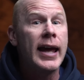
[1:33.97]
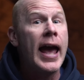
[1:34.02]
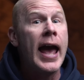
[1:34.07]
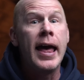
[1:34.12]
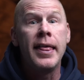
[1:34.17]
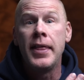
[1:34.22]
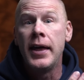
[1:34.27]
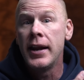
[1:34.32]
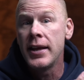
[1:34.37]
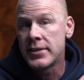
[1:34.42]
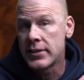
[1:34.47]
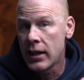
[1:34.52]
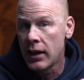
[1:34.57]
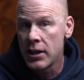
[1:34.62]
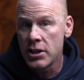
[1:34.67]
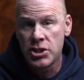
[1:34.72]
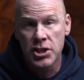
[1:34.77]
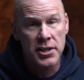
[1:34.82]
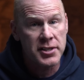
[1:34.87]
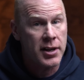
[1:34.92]
and then it's going
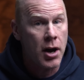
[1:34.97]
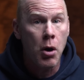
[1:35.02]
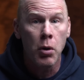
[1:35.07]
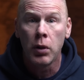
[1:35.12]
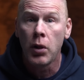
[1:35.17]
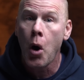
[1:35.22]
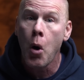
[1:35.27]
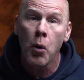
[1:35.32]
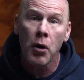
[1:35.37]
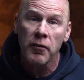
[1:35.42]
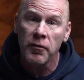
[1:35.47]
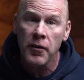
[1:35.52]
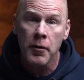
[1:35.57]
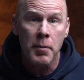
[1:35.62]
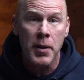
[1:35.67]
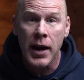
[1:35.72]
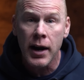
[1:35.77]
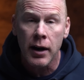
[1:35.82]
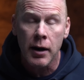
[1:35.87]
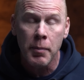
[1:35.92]
to just go lower from
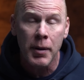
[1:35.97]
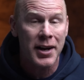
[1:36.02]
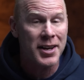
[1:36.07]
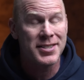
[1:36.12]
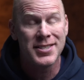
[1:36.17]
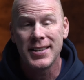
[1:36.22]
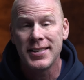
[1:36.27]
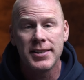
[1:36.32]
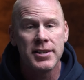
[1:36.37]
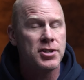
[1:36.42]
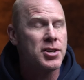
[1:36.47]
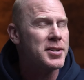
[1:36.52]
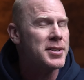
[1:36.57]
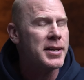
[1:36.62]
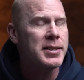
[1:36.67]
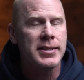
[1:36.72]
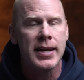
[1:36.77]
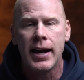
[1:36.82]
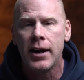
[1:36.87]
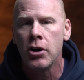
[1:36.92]
there because this is just a
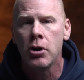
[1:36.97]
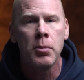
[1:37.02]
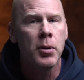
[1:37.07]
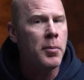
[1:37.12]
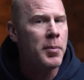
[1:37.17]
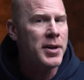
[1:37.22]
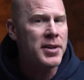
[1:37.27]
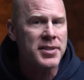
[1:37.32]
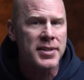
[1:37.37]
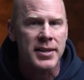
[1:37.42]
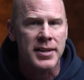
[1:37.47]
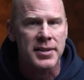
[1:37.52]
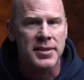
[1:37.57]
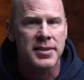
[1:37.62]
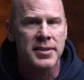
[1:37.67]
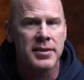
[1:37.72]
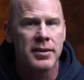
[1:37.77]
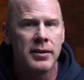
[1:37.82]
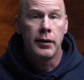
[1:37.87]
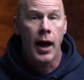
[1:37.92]
terrible business.